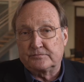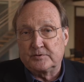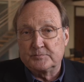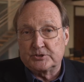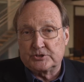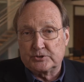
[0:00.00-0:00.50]

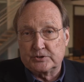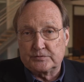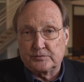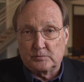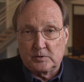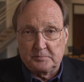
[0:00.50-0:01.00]
from the search
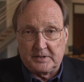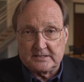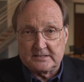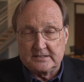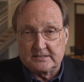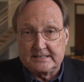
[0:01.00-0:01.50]
for
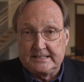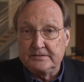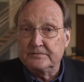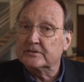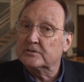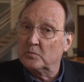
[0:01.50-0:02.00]
robustness
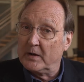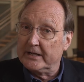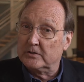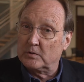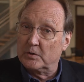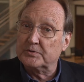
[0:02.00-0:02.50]
given the way
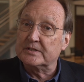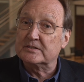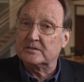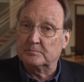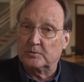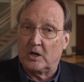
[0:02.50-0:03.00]
growth and
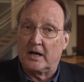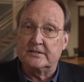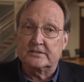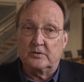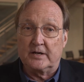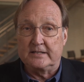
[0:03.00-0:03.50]

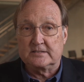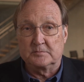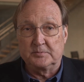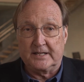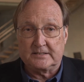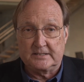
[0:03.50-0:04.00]
surprise creates
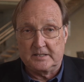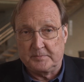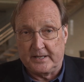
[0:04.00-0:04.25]
complexity